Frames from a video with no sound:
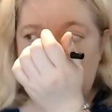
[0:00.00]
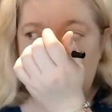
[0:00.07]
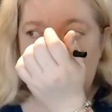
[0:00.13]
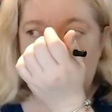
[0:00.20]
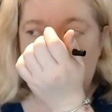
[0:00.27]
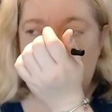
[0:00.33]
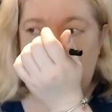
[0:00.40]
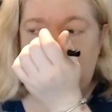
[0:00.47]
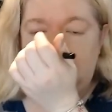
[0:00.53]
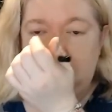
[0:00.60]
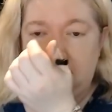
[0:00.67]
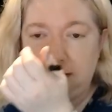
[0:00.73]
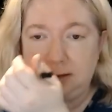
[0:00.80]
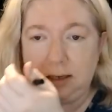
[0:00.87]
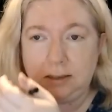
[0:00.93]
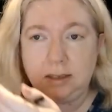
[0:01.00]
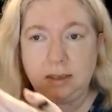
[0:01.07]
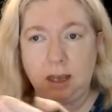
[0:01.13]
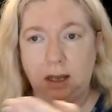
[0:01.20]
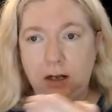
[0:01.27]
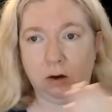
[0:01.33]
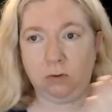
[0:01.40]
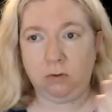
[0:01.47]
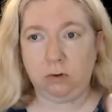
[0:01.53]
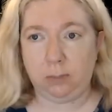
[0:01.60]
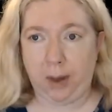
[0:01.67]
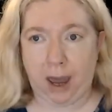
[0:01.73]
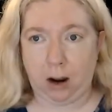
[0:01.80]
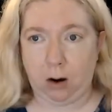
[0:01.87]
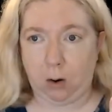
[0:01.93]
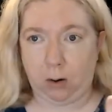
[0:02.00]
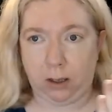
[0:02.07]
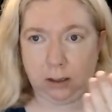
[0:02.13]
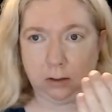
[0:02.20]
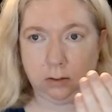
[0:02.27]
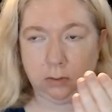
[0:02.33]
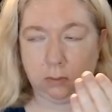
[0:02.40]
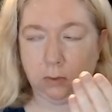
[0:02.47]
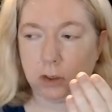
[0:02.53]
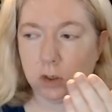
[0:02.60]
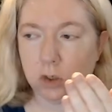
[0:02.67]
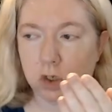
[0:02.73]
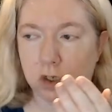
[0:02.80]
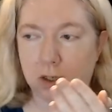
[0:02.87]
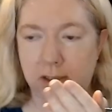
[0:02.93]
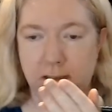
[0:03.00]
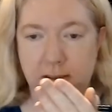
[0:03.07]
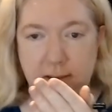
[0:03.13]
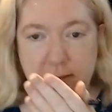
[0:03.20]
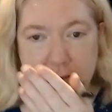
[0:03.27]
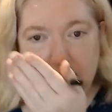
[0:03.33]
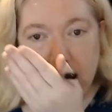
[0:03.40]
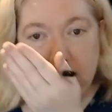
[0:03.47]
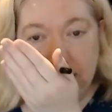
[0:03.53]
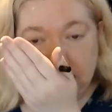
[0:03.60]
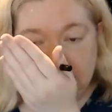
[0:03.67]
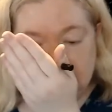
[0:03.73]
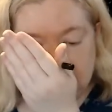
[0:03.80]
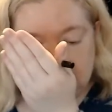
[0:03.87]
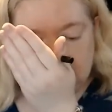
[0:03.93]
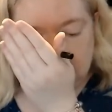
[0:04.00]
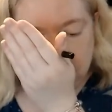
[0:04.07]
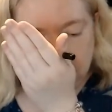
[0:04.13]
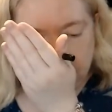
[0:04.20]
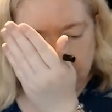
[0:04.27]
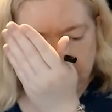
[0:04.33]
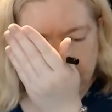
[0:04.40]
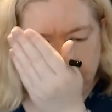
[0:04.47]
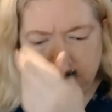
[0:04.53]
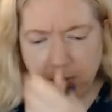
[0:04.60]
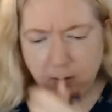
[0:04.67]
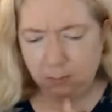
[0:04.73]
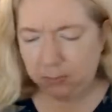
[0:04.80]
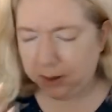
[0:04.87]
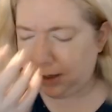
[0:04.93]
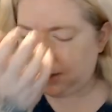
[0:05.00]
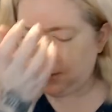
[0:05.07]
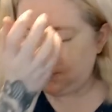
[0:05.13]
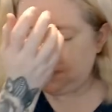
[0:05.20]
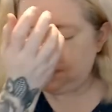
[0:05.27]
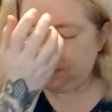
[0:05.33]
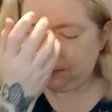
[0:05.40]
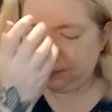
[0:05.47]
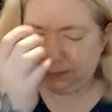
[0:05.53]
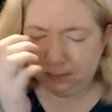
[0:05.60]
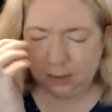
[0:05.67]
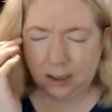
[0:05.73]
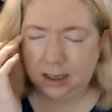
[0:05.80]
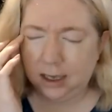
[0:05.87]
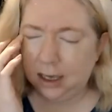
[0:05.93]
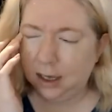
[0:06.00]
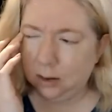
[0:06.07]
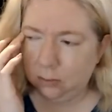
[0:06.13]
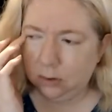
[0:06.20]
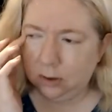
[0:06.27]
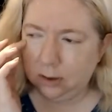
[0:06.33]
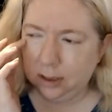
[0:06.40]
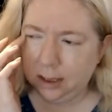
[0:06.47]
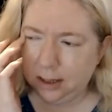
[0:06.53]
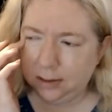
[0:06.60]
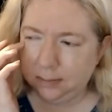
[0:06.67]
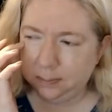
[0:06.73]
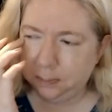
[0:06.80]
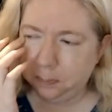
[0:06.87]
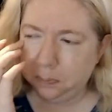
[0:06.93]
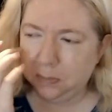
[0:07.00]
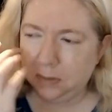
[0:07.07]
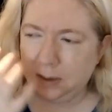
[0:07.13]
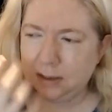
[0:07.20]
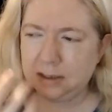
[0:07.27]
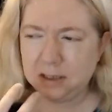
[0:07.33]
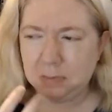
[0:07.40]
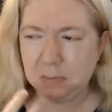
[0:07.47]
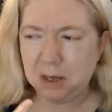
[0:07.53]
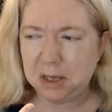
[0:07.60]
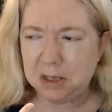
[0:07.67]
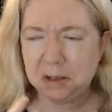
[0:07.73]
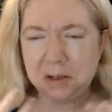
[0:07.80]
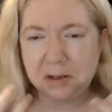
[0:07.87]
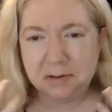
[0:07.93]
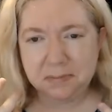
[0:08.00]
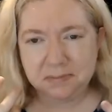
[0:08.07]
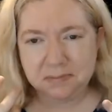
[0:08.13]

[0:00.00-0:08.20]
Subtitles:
really. It's not overpowering, which is nice, but I can't really smell.